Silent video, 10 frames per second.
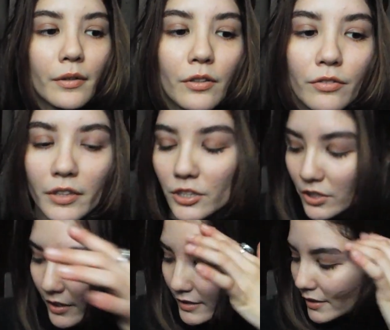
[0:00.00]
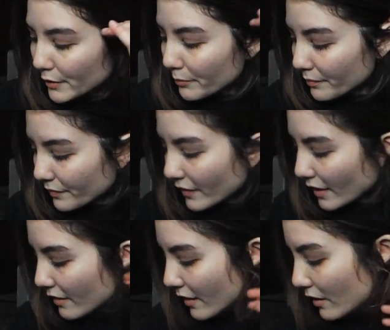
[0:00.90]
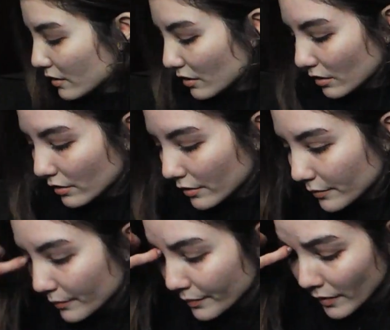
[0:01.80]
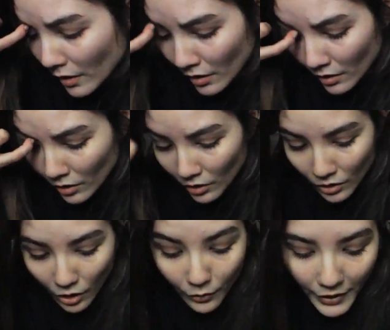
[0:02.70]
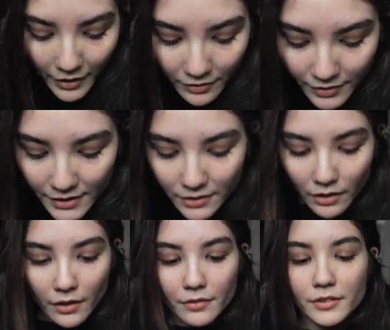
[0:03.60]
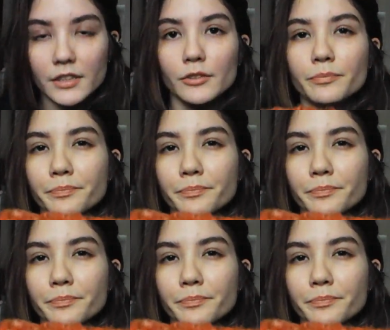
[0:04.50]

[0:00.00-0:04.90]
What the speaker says: hopefully she likes them. And then, oh yeah, these gloves,